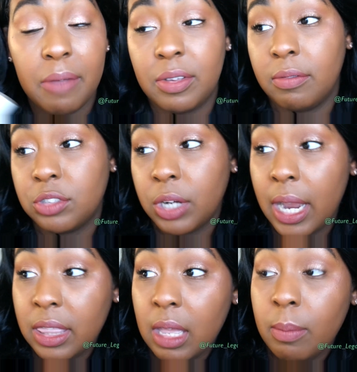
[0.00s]
if you've
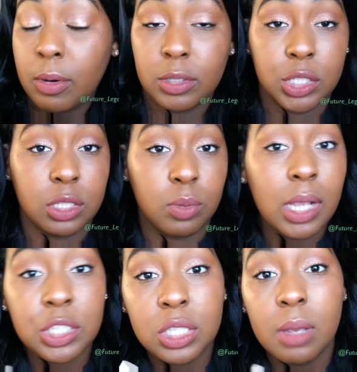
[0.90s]
tried them, or just
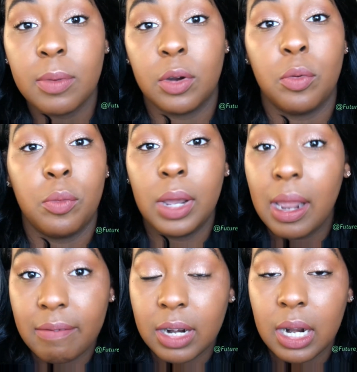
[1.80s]
swatched them, or
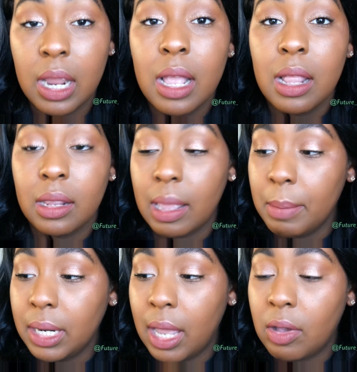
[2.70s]
whatever. Let
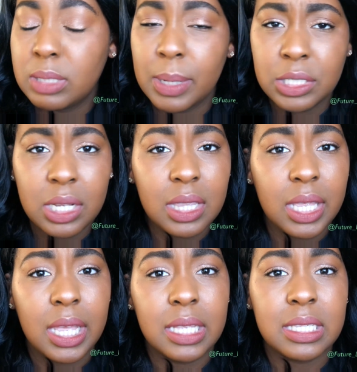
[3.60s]
me know, especially
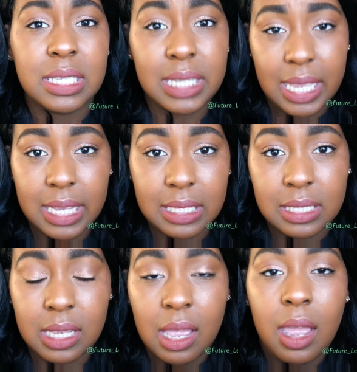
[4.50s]
the
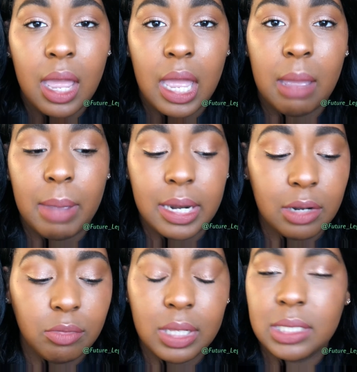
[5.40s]
sticks. I
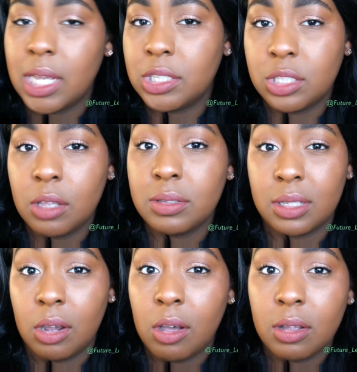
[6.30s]
didn't really touch those
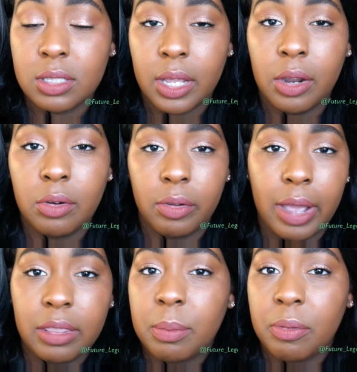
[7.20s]
at all, so I don't know
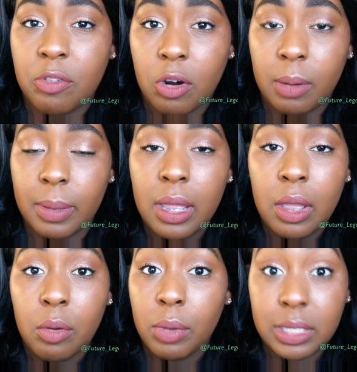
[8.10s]
how they perform
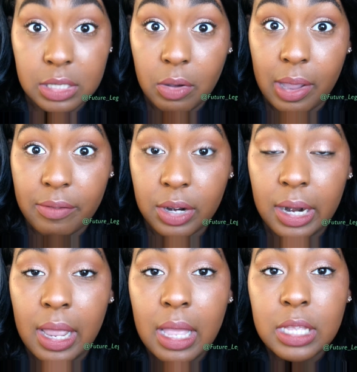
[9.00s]

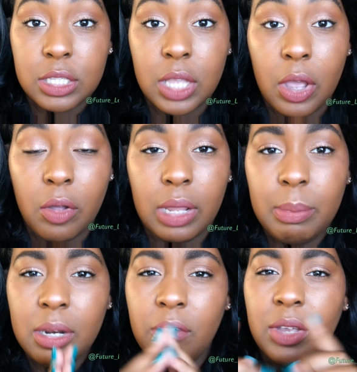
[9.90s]
whatsoever. So let
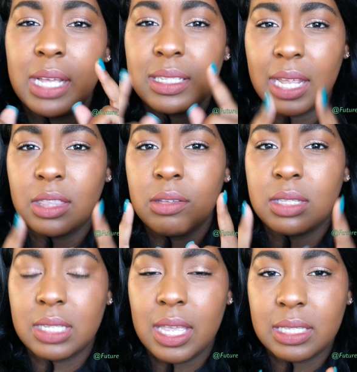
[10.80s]
me know if you guys like those
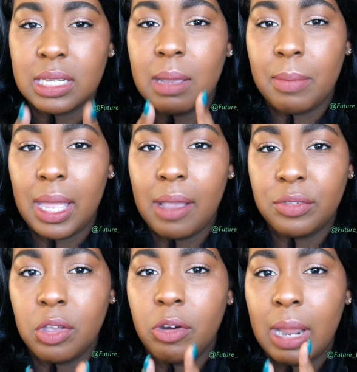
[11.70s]
sticks, and I might have
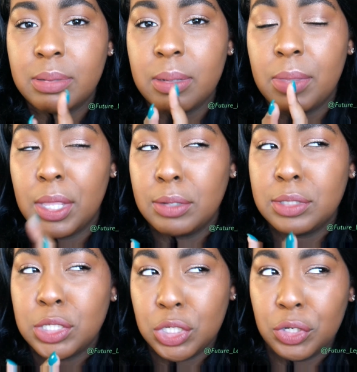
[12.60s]
to go grab some of
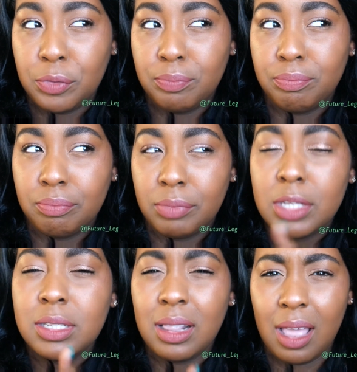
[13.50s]
those too.
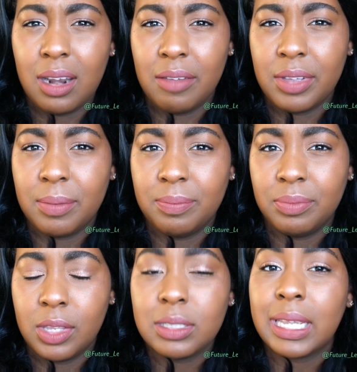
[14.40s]
There's a lot of them.
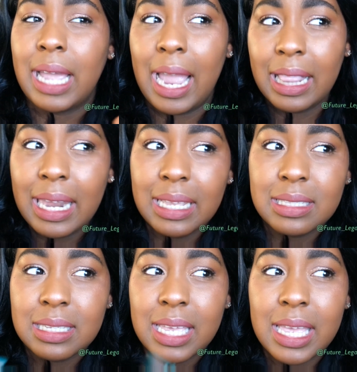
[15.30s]
There's like highlighting
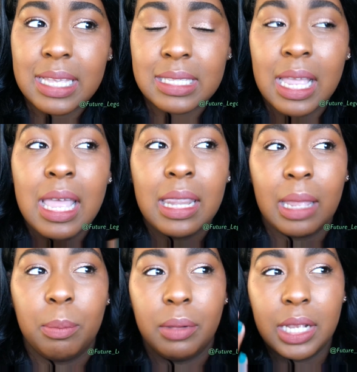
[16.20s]
sticks,
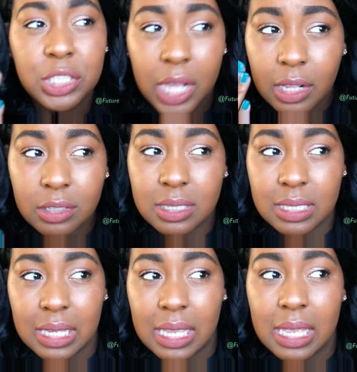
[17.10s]
like blush colored
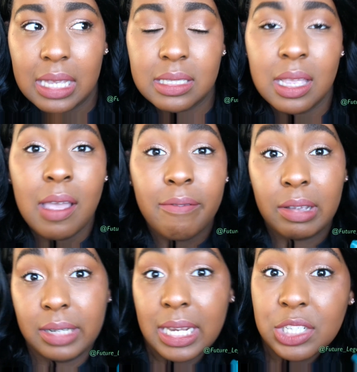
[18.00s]
sticks,
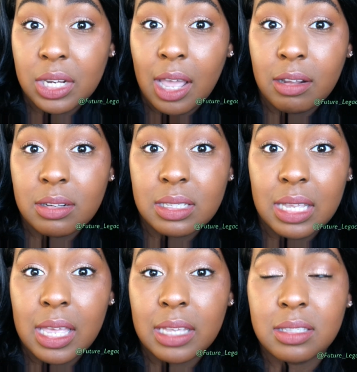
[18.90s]
foundation colored
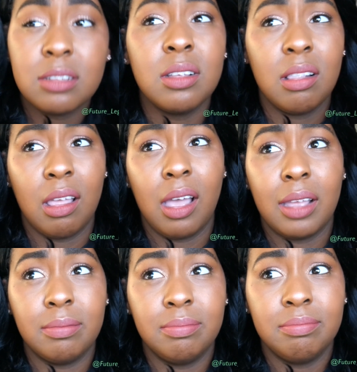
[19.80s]
sticks. There's a
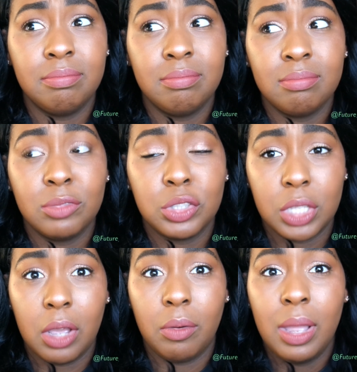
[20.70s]
lot.
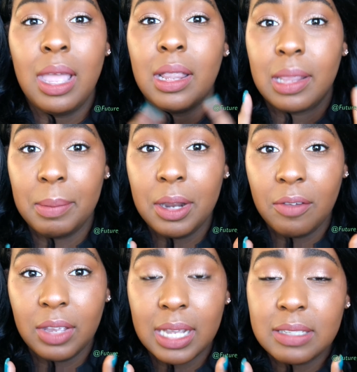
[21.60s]
So let me know
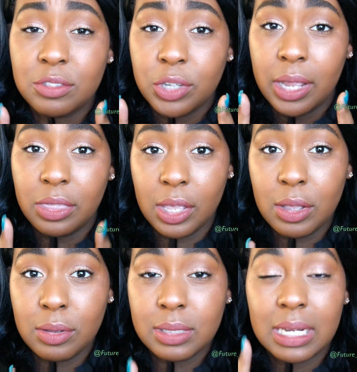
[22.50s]
if you guys have tried
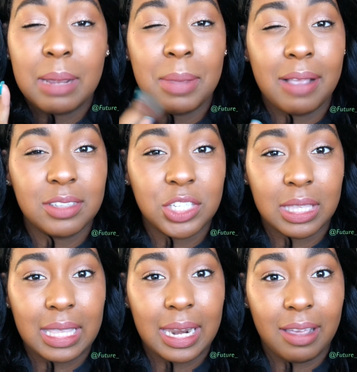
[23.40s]
those, and I might have to check that